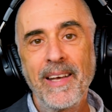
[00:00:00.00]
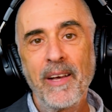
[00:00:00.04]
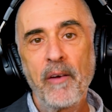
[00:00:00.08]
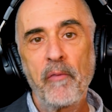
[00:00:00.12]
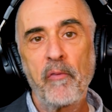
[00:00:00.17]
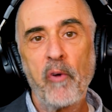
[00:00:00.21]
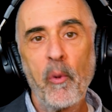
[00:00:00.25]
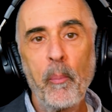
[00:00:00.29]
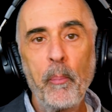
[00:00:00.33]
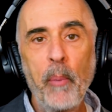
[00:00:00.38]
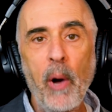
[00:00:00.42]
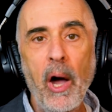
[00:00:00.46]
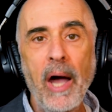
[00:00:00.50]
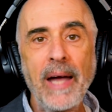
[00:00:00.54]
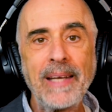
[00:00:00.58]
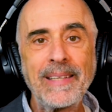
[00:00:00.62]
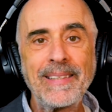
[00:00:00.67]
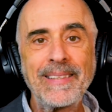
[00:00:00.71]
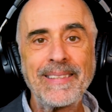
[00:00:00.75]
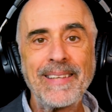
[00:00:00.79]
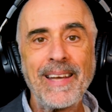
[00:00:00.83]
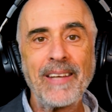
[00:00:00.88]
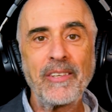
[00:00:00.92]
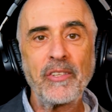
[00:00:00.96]
for
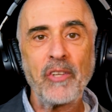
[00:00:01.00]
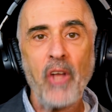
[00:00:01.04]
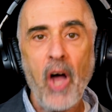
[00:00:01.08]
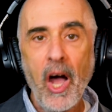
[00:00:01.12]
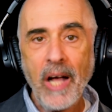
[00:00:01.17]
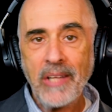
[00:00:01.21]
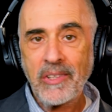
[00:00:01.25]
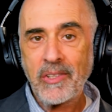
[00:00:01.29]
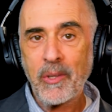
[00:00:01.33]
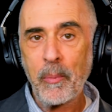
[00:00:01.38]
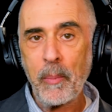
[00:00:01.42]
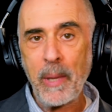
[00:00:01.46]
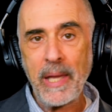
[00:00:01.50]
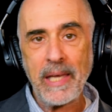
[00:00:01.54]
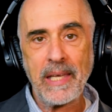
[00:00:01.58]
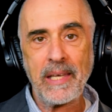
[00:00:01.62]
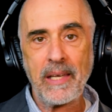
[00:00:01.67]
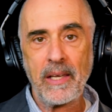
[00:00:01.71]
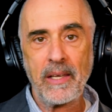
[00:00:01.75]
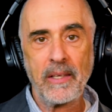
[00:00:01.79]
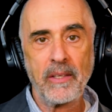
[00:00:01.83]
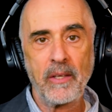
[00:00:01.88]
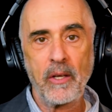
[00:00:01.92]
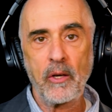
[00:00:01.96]
Biden not to
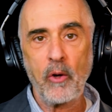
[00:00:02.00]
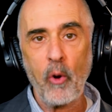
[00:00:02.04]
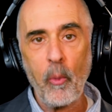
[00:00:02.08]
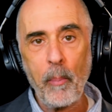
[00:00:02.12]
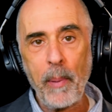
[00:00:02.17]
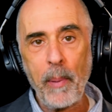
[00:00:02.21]
go